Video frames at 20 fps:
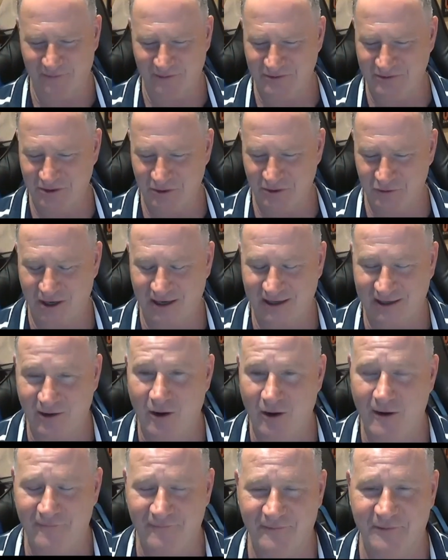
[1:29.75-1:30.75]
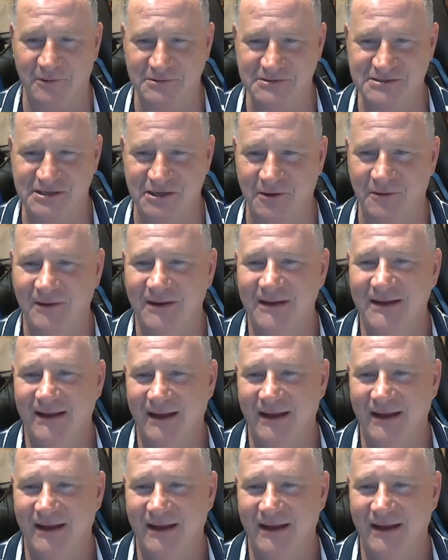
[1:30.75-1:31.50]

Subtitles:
You're not a golfer, so